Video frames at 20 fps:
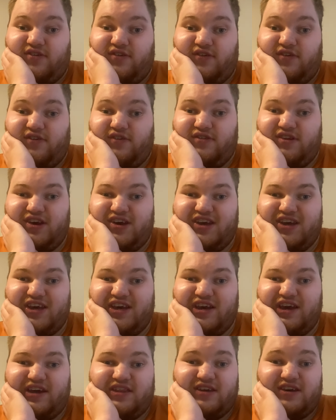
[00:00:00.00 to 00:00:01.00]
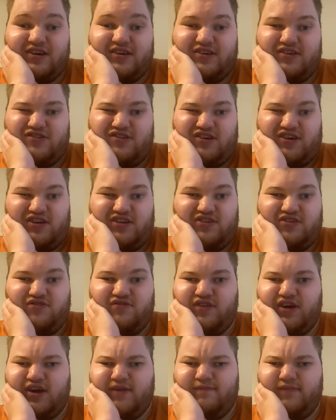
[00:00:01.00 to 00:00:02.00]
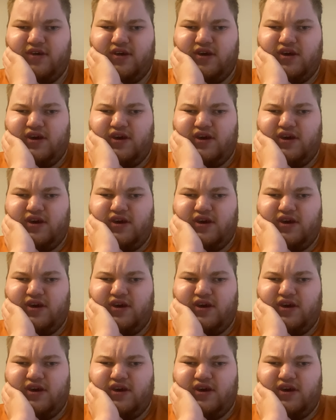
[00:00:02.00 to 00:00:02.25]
Or Dickie, I think it's her name.